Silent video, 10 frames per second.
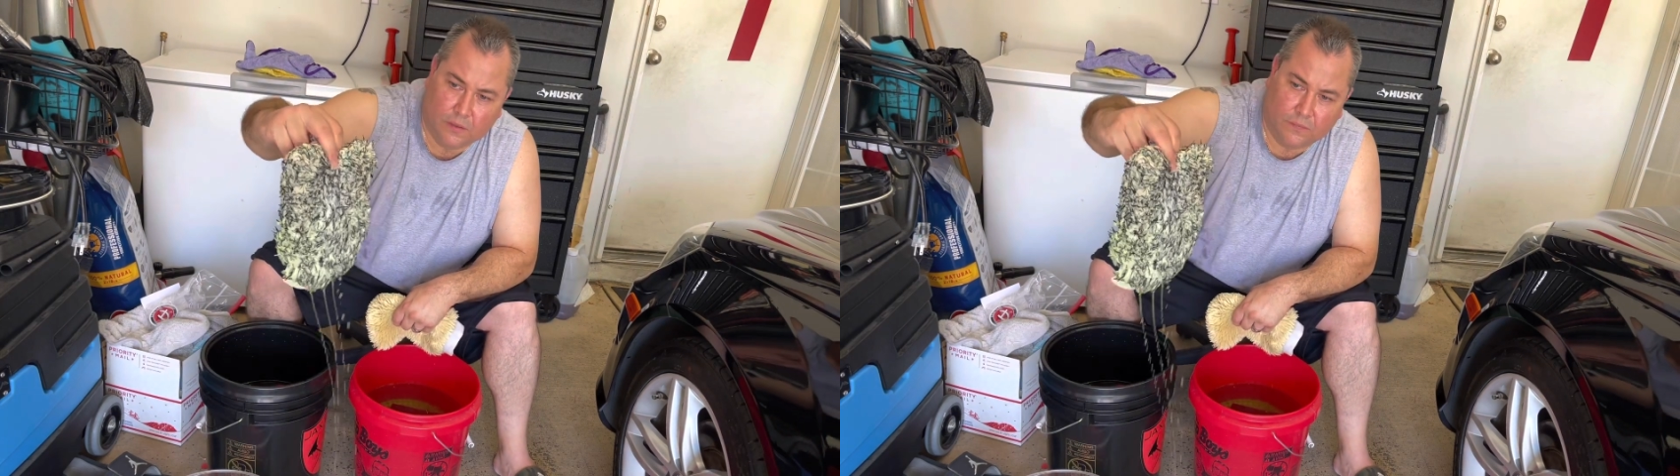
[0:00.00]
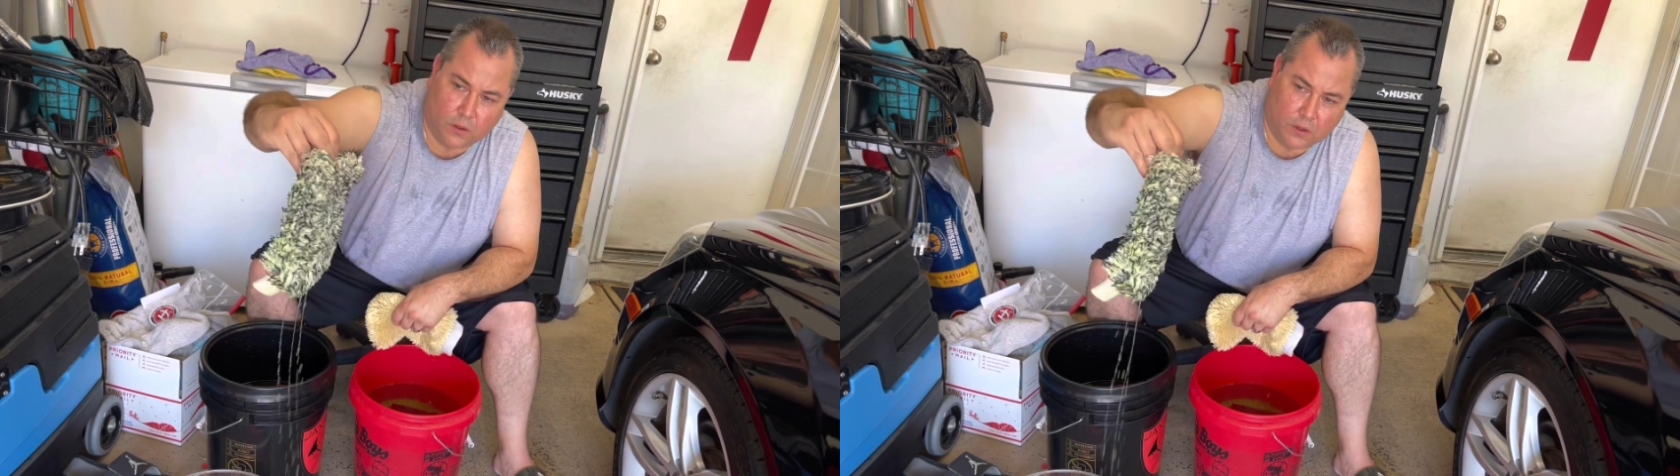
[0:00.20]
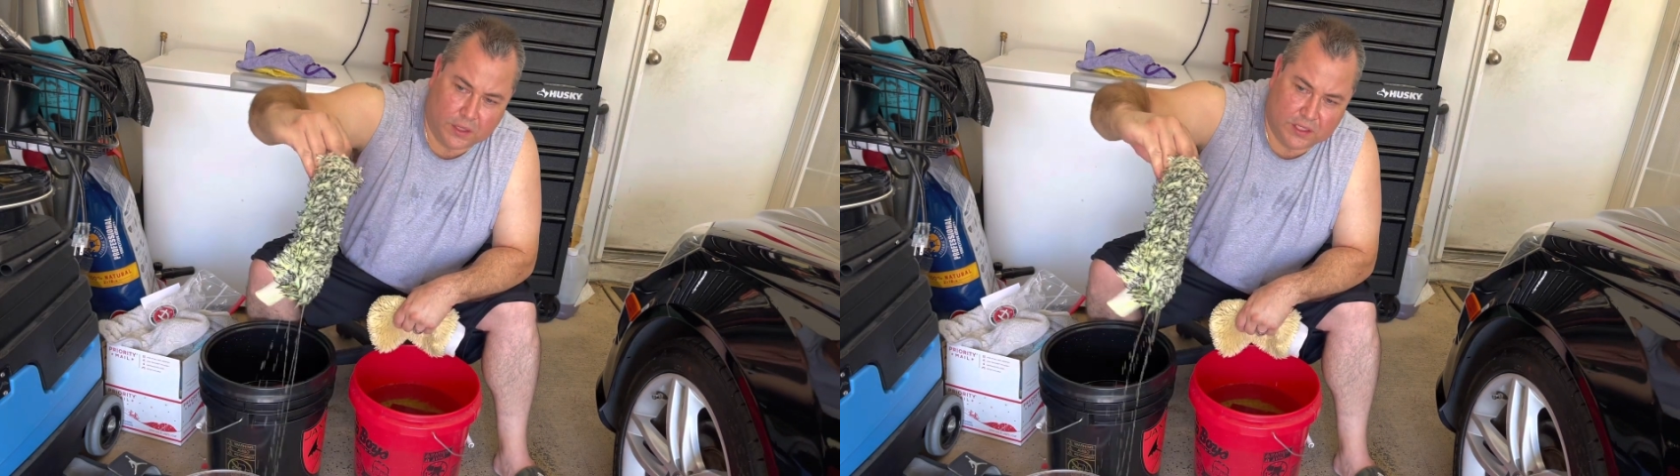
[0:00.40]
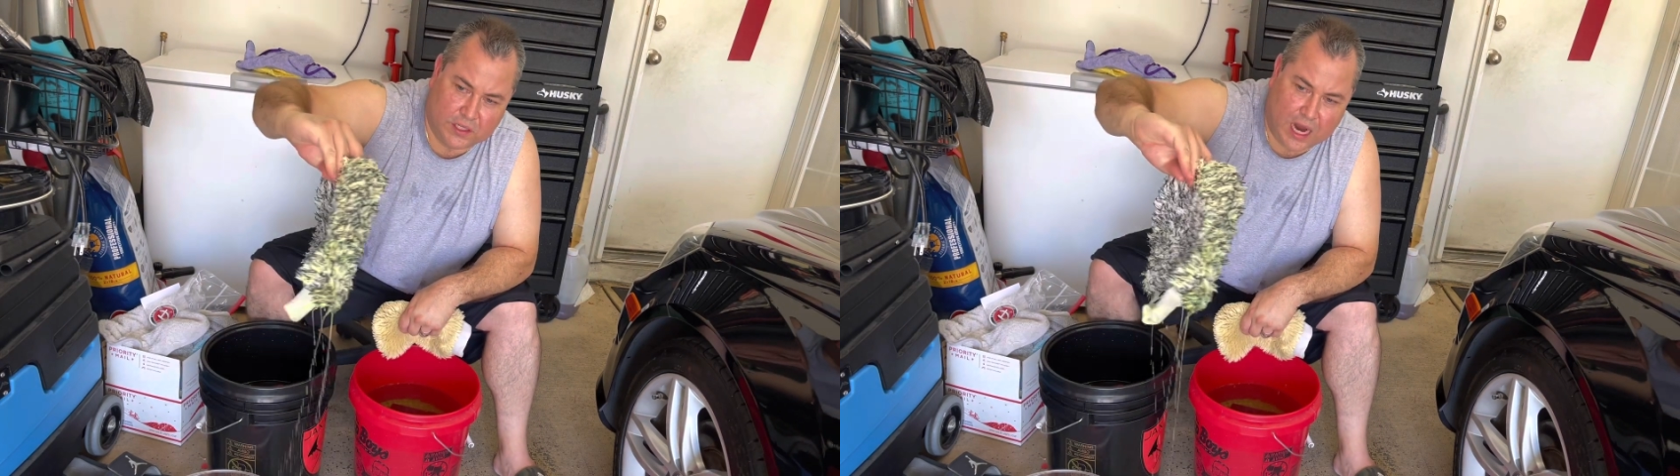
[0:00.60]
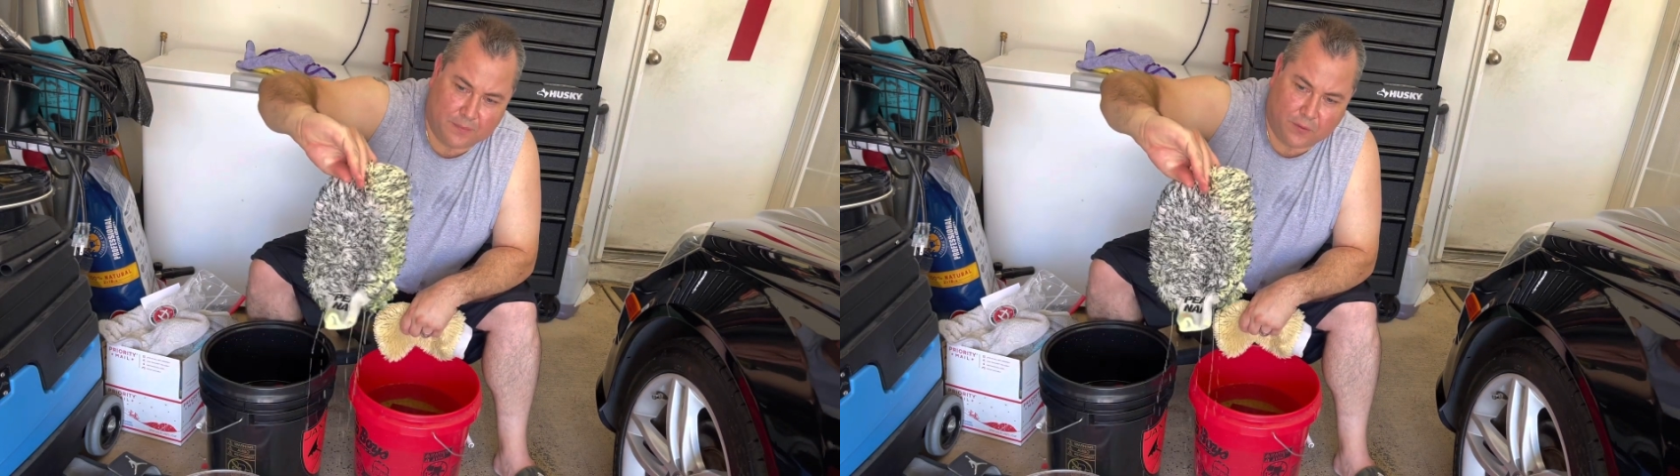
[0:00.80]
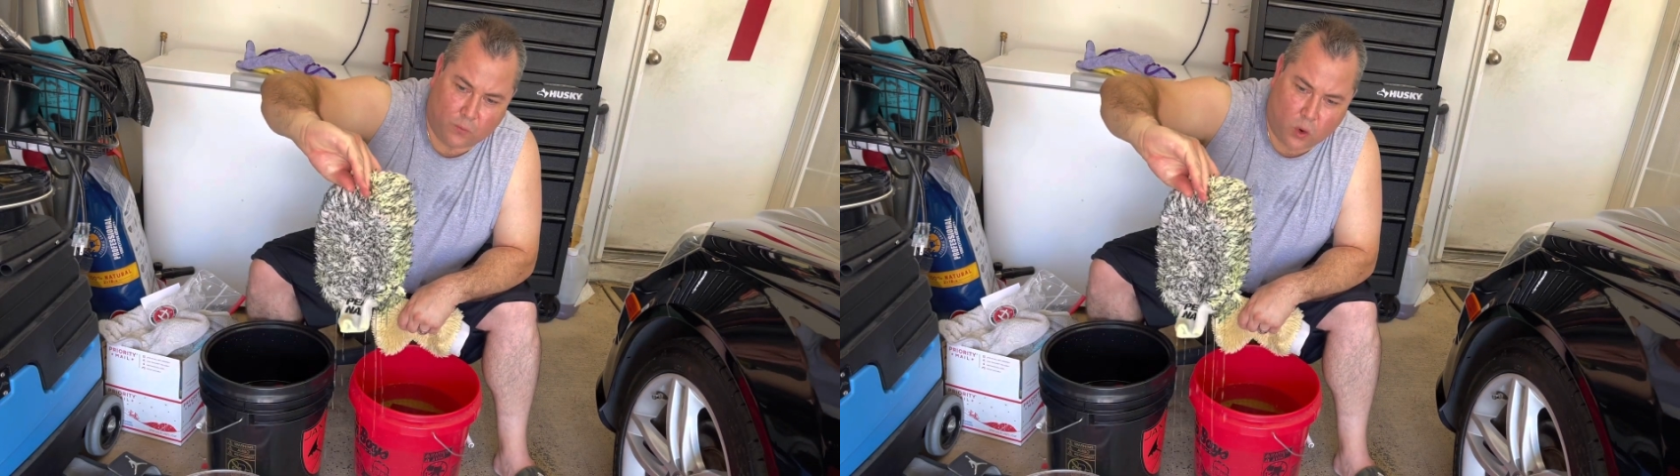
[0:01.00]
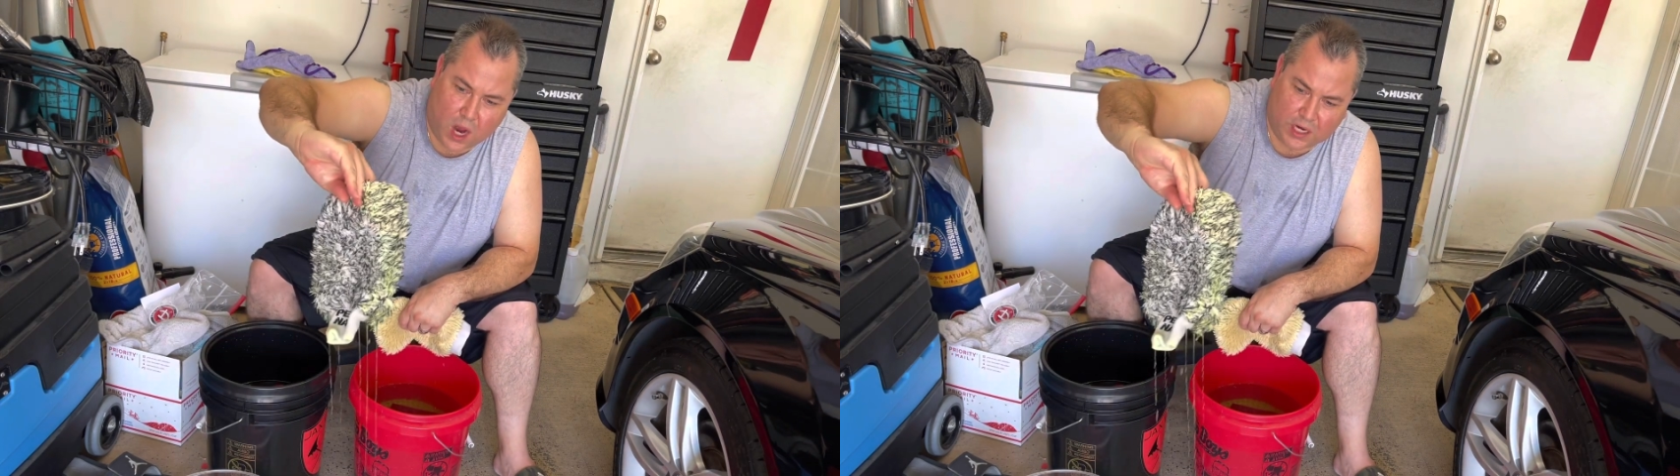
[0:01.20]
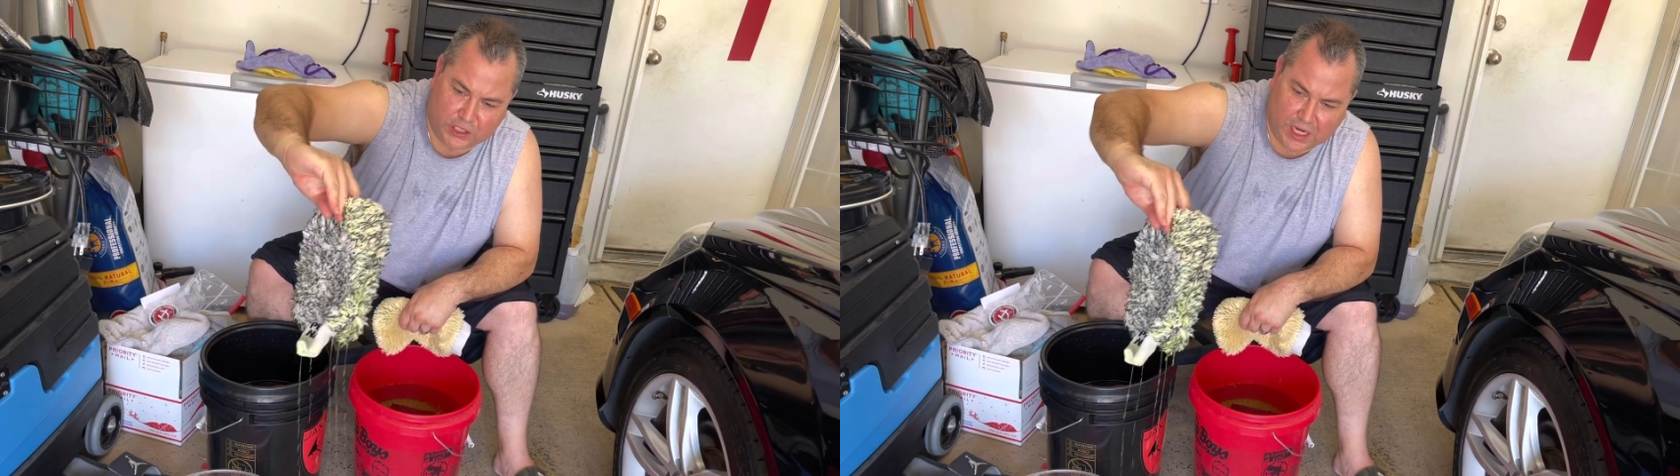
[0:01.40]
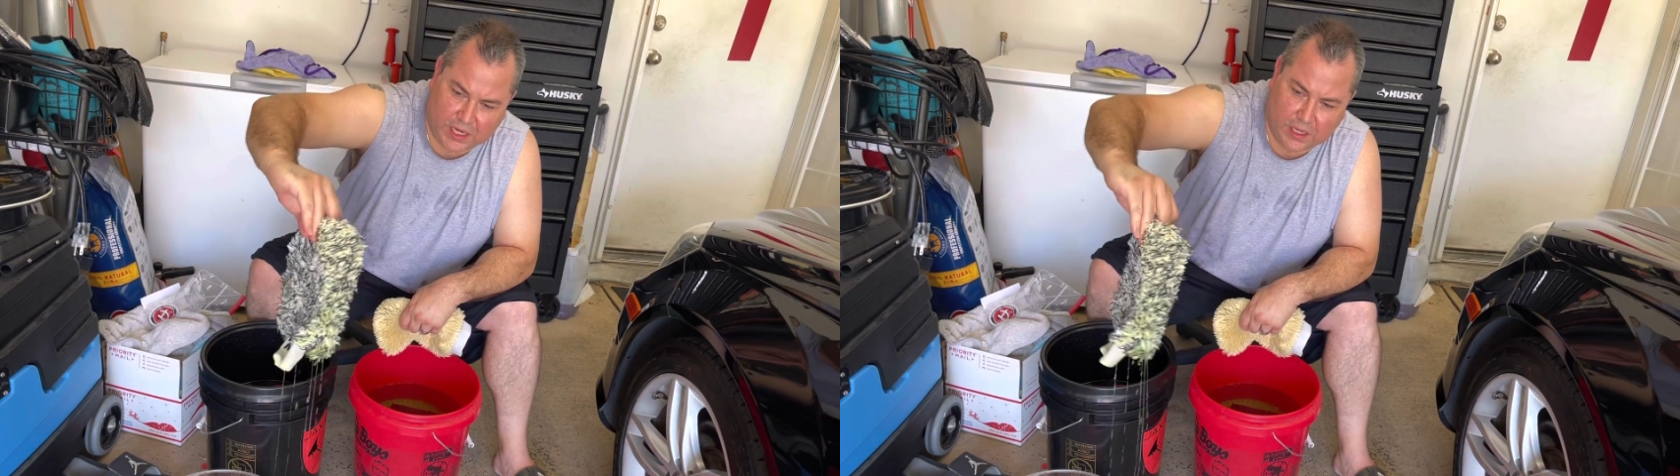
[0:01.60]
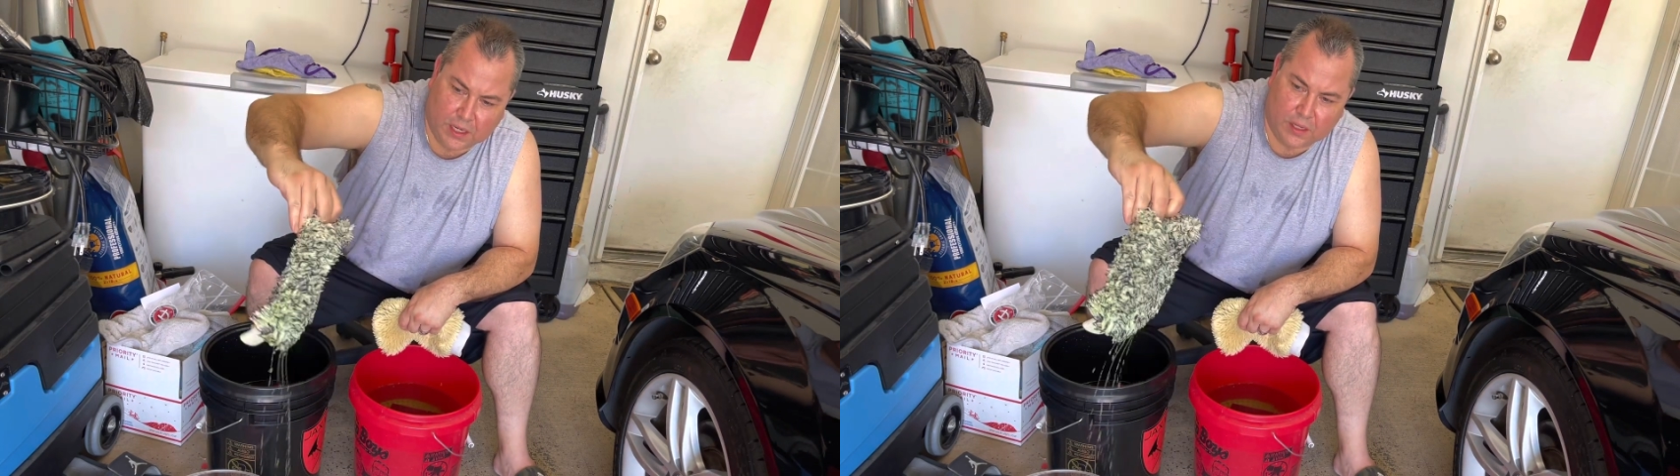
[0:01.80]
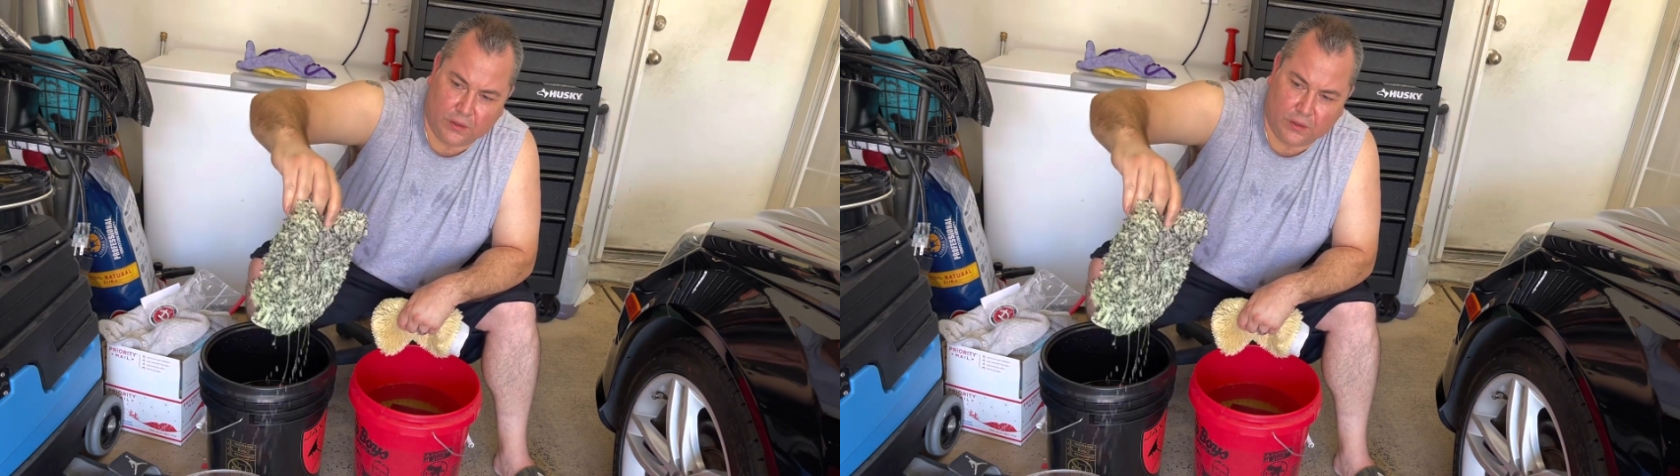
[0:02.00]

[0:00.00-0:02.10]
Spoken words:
for this type of washing.